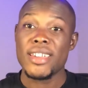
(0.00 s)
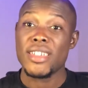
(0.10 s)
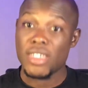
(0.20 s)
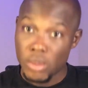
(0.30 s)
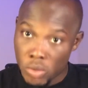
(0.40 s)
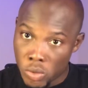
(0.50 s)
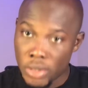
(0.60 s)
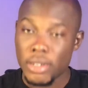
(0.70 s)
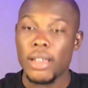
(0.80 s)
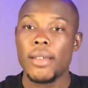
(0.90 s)
she
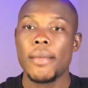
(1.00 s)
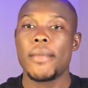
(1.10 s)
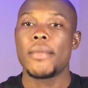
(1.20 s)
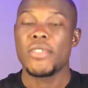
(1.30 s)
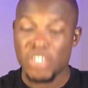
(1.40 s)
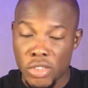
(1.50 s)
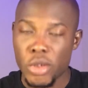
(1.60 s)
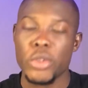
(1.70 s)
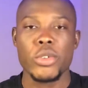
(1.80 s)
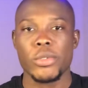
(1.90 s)
will cheat
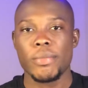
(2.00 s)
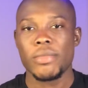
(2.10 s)
on you.